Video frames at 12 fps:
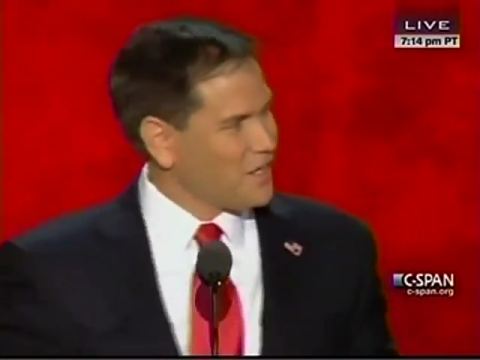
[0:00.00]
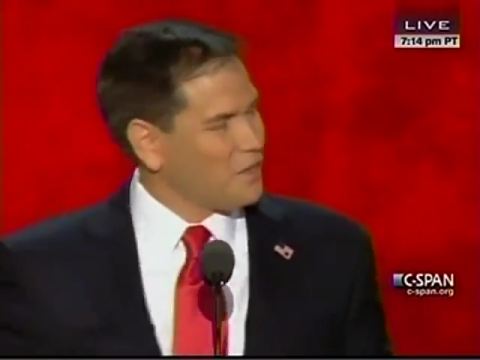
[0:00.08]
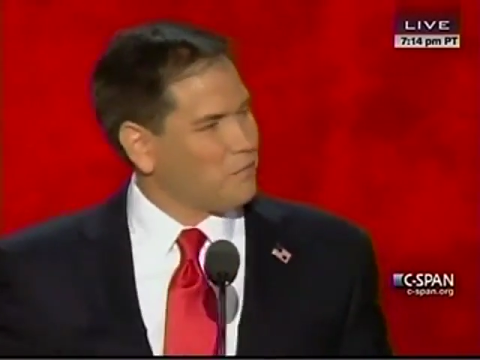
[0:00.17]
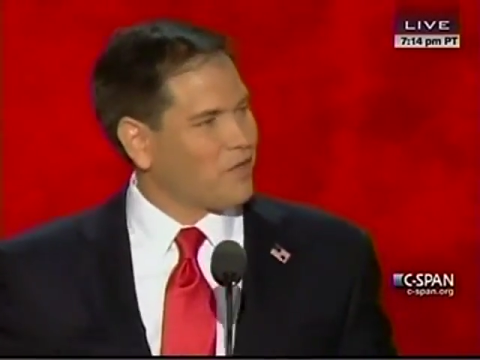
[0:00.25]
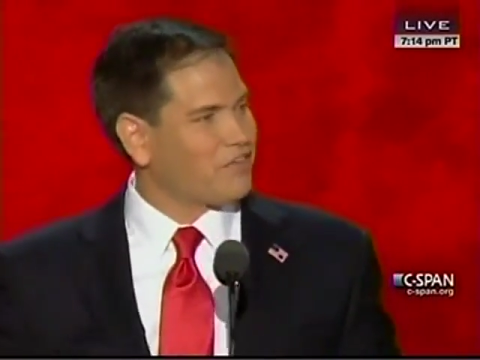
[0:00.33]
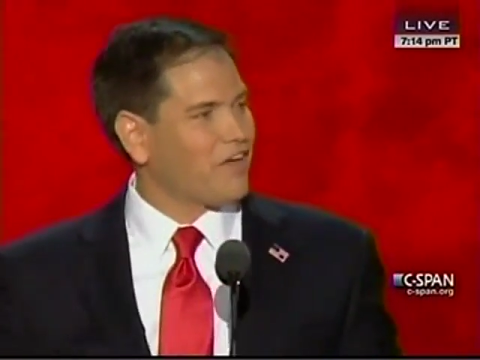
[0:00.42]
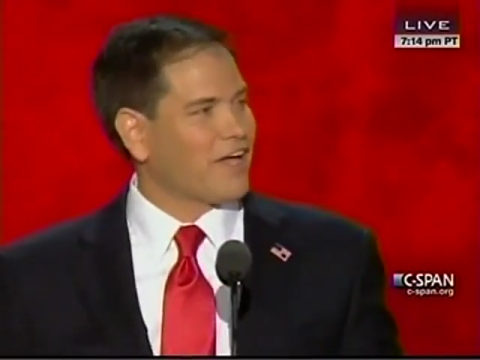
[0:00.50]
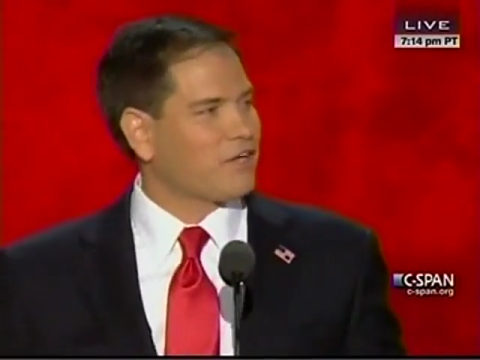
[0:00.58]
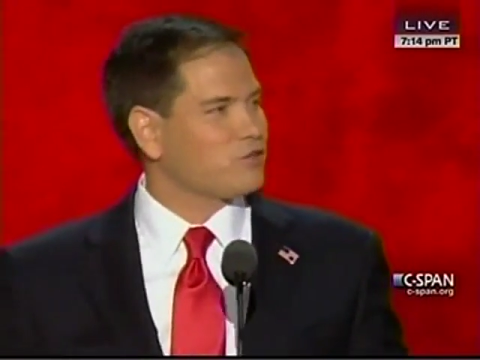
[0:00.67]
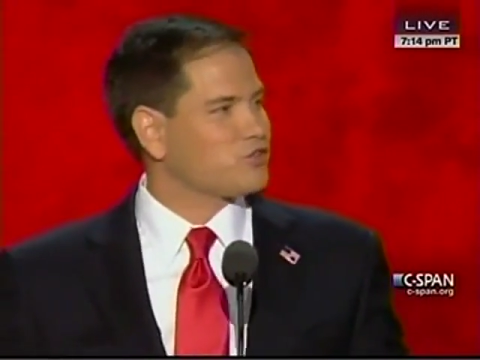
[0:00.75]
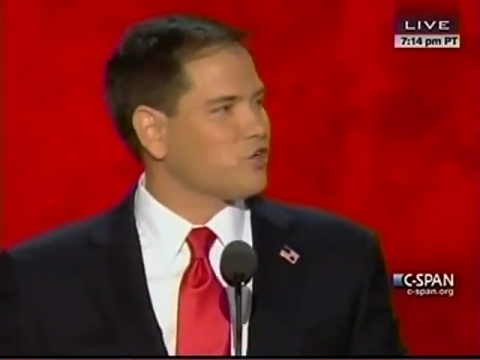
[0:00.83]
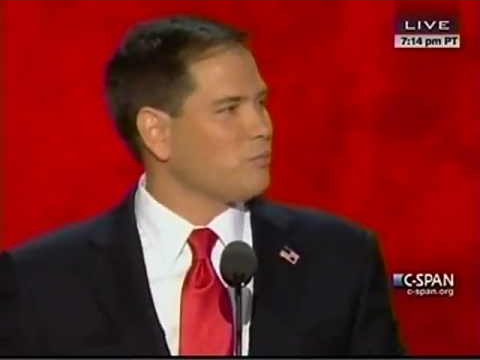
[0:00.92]
Well, thank
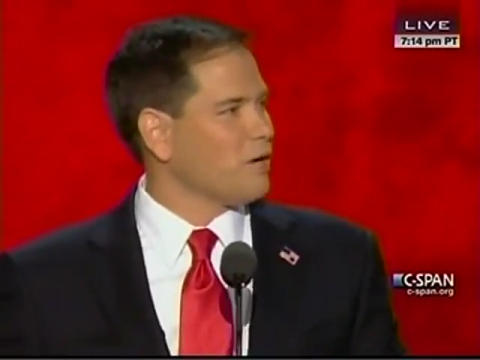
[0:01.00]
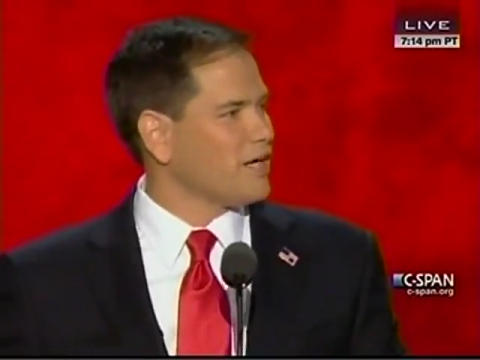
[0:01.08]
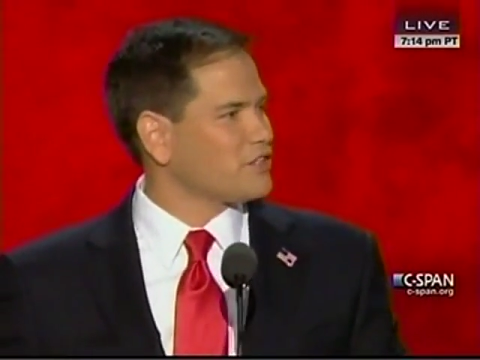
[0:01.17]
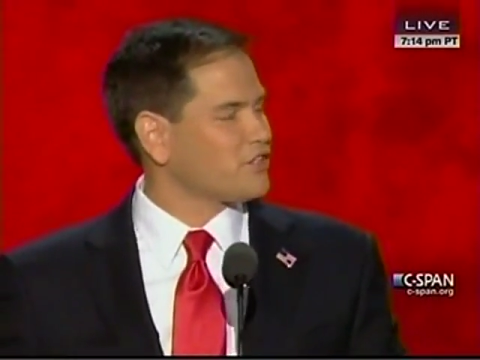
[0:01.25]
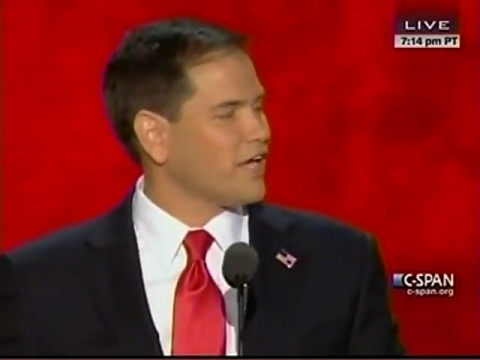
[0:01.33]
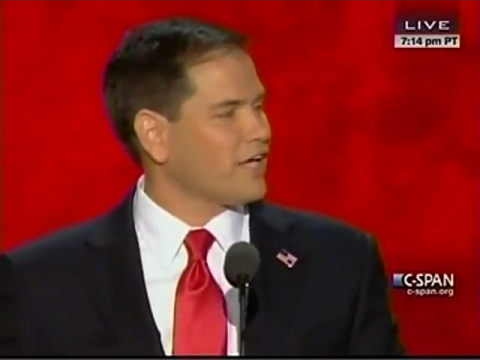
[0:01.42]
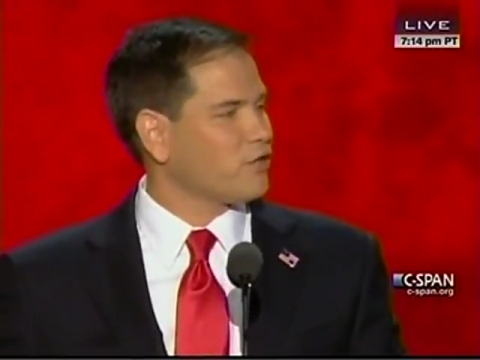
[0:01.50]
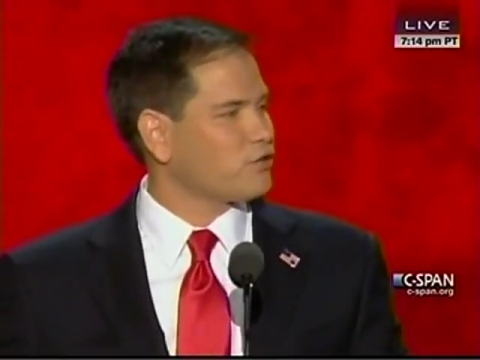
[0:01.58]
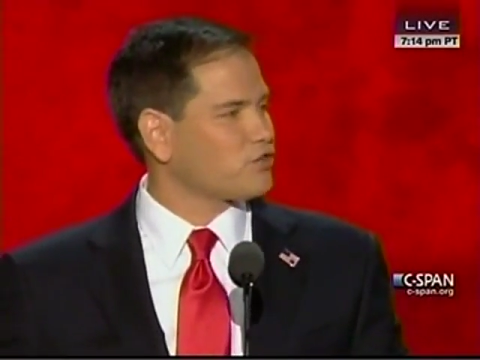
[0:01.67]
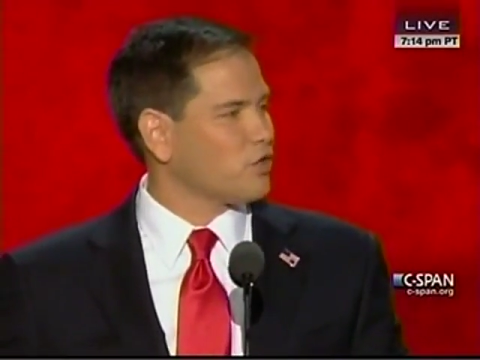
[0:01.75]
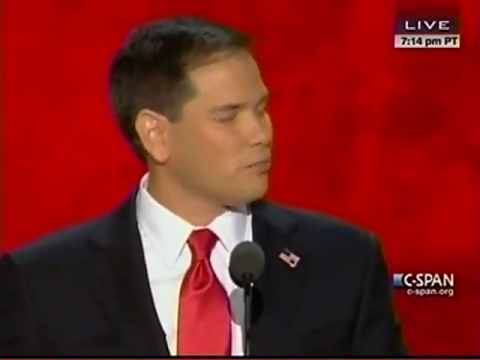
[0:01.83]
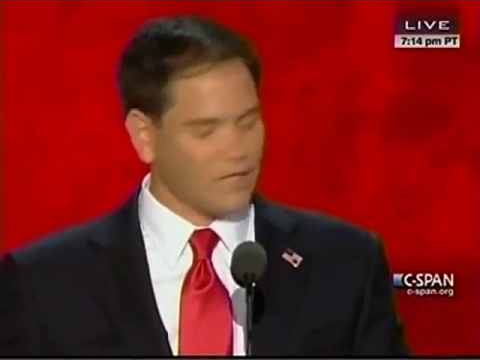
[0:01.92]
you so much. Thank you
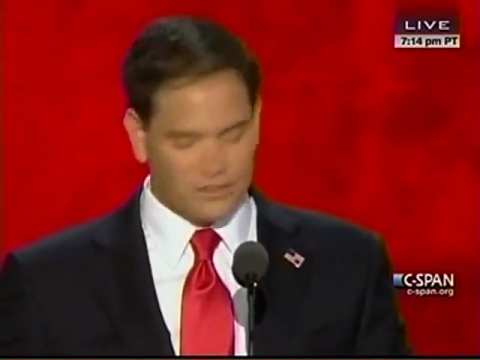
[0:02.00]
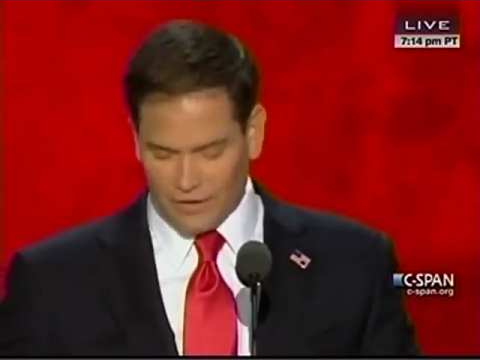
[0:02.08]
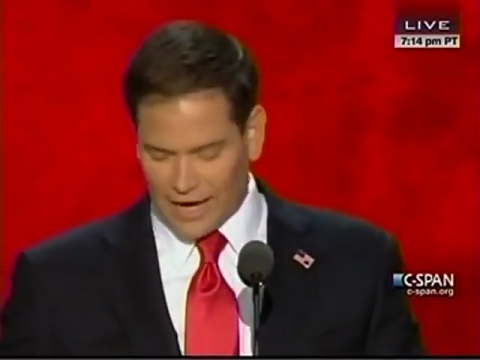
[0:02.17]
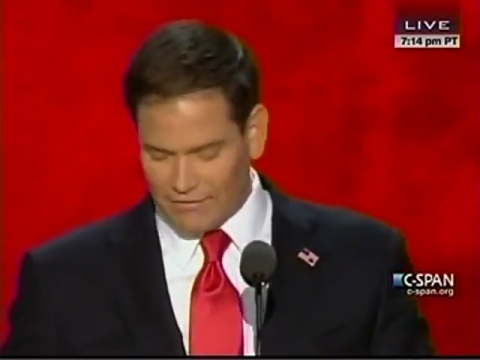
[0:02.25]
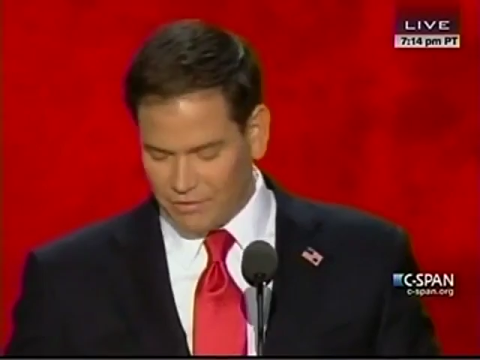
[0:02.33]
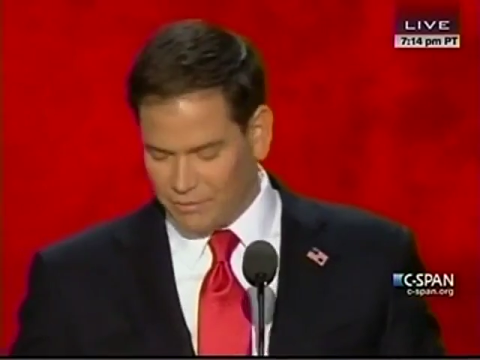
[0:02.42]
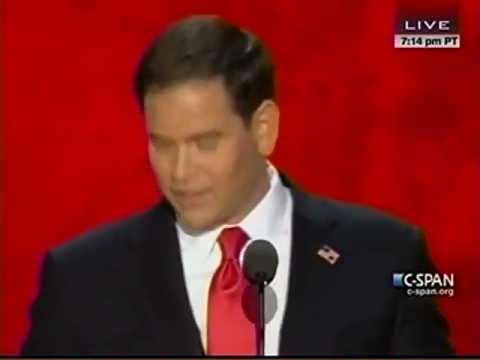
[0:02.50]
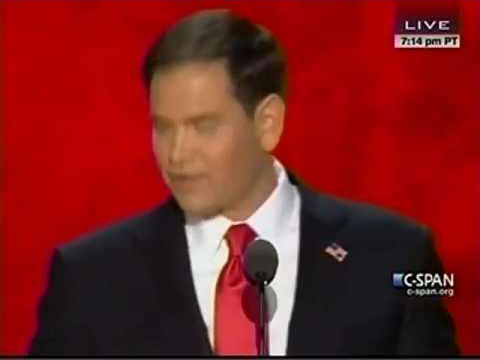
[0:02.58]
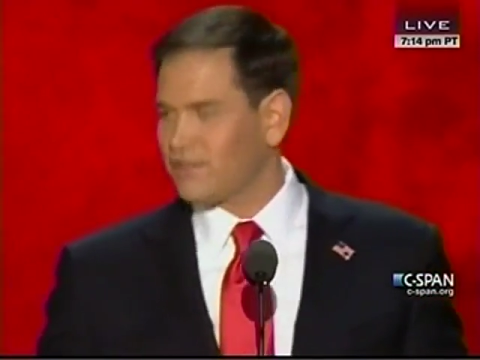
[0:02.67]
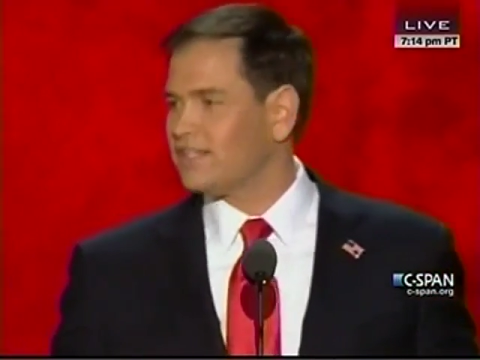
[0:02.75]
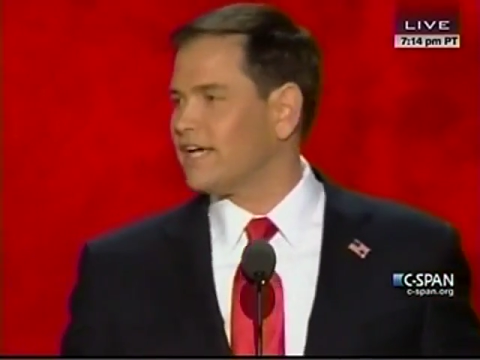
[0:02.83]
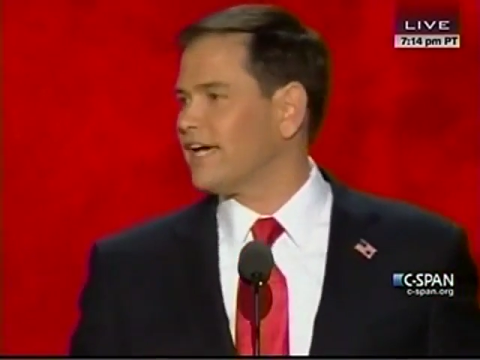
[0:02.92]
so much for having me here
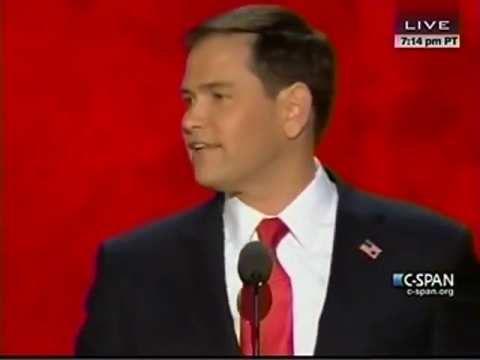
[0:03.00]
today,